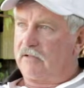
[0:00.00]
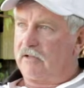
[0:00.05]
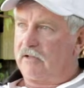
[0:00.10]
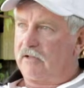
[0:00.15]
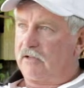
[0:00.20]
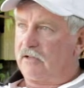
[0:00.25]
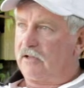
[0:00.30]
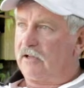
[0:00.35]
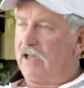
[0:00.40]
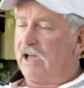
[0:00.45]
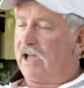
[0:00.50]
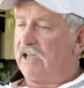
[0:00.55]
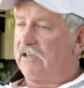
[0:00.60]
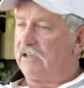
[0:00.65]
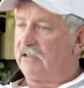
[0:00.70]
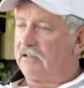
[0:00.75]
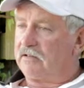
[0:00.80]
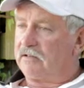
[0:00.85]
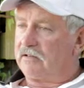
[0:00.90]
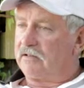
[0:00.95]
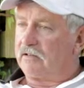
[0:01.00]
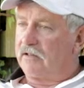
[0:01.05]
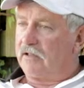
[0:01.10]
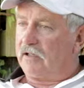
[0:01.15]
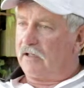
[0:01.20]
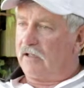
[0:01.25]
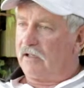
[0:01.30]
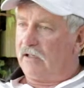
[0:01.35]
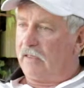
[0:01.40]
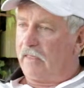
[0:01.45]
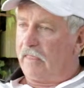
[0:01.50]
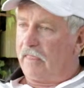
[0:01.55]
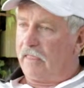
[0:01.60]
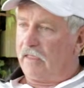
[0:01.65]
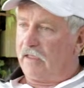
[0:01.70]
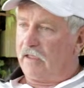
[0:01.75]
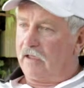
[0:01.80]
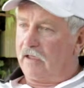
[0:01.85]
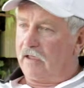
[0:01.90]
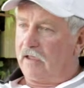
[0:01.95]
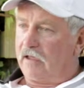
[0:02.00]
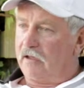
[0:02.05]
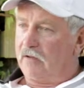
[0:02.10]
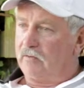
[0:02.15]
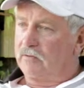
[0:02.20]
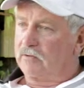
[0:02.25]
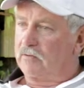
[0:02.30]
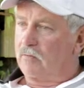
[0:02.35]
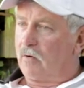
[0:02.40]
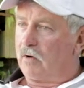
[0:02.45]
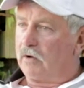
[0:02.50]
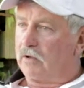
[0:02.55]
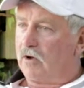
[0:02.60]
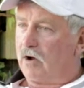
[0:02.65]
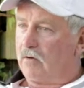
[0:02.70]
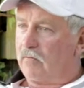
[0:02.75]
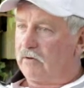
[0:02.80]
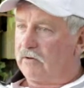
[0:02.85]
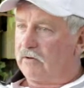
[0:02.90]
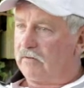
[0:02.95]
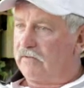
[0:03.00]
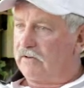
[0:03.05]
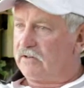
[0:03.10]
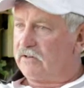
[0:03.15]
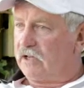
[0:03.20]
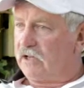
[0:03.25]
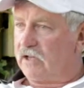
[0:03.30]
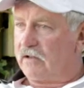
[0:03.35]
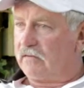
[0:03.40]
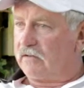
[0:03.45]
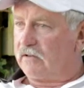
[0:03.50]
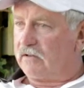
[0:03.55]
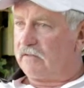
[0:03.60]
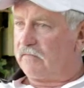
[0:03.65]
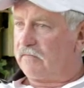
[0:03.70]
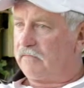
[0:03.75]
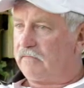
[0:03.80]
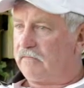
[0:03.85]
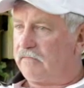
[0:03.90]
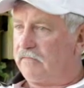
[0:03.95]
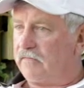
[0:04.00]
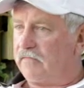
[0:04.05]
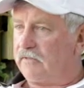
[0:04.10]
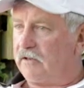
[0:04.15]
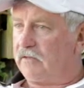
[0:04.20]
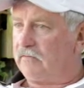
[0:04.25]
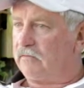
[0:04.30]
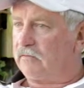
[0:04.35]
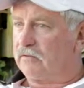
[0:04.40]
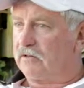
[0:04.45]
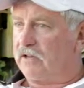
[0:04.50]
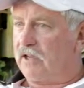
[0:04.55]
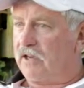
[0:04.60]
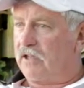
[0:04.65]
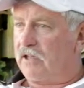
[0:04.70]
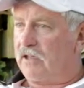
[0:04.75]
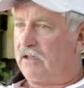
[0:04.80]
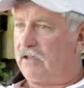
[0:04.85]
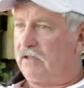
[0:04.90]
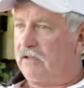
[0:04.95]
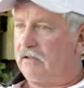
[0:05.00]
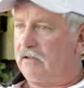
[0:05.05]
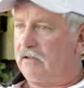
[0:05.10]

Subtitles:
early 80s, it was quite common to fish out of a 15-foot tinny